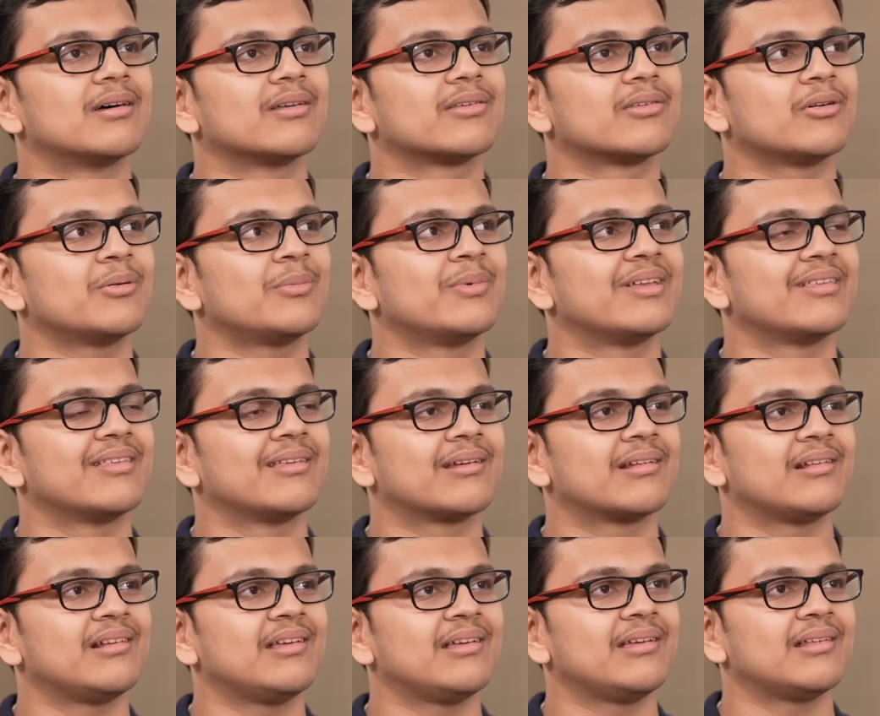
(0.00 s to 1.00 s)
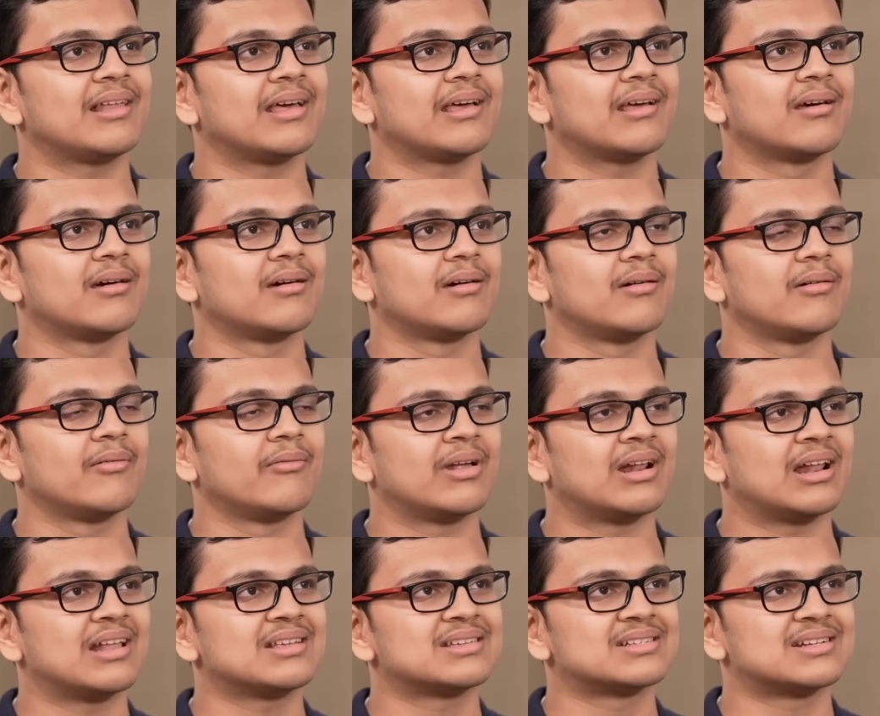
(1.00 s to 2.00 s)
So basically, like when
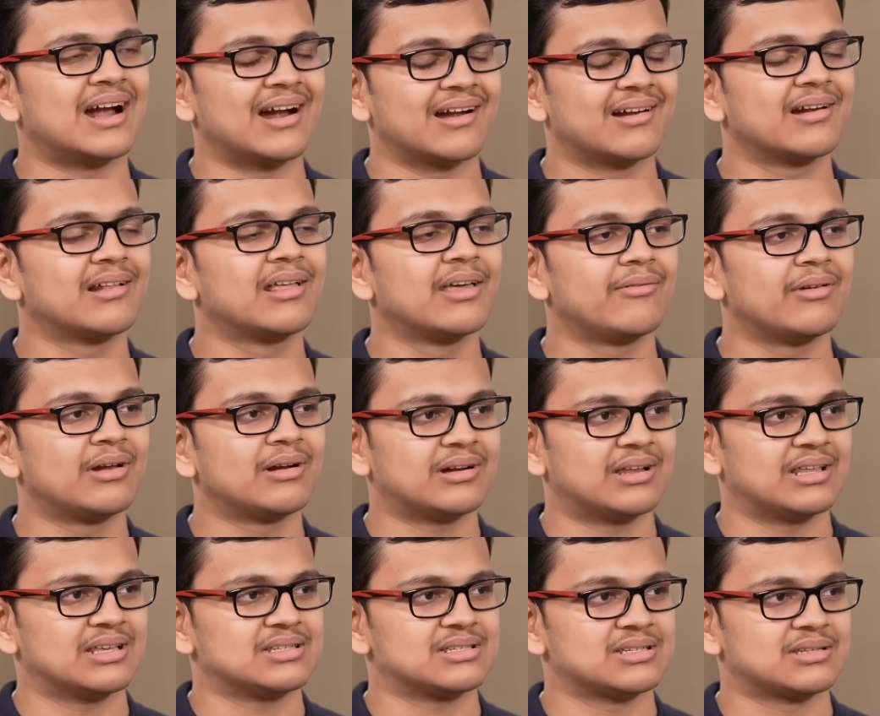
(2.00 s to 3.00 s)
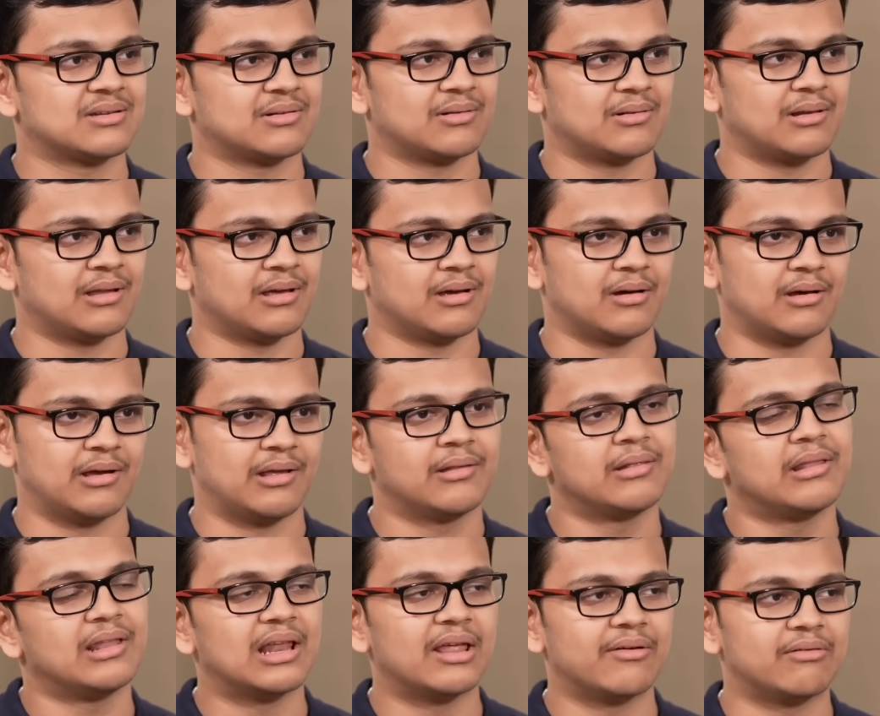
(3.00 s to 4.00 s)
I started giving tests in
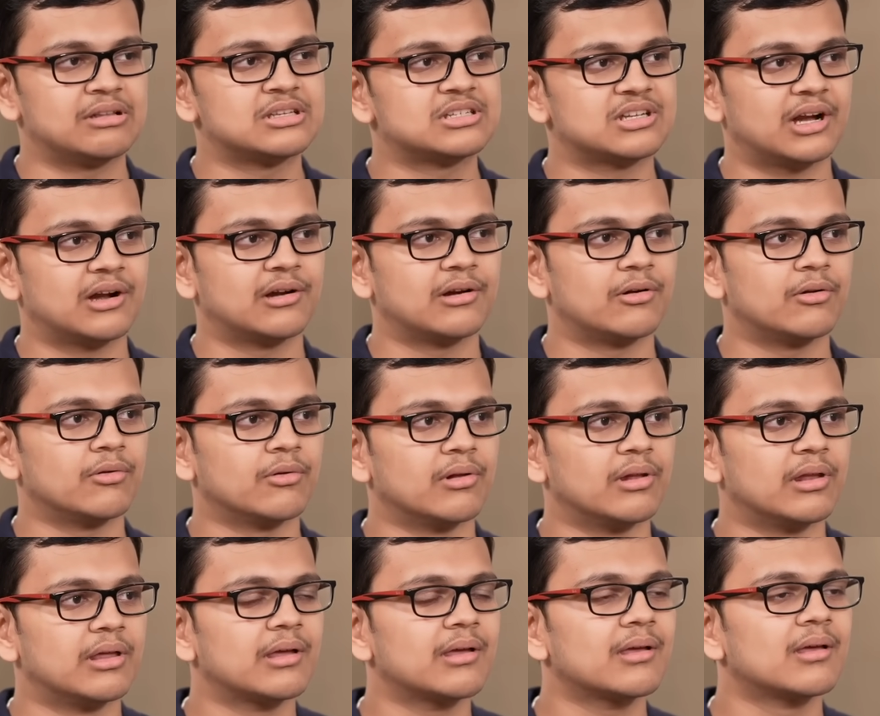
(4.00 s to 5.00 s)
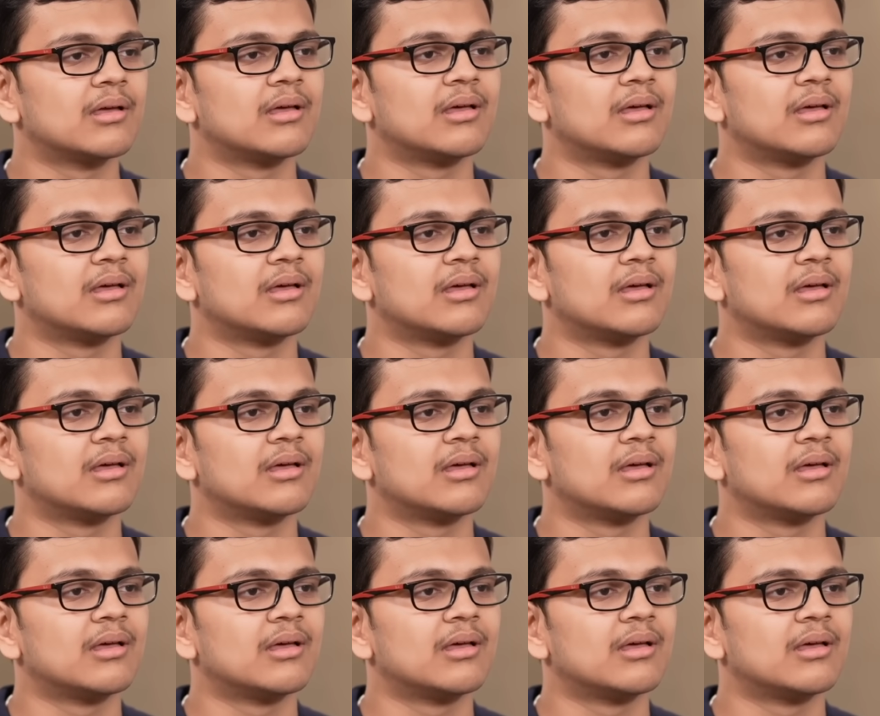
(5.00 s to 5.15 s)
11th standard only,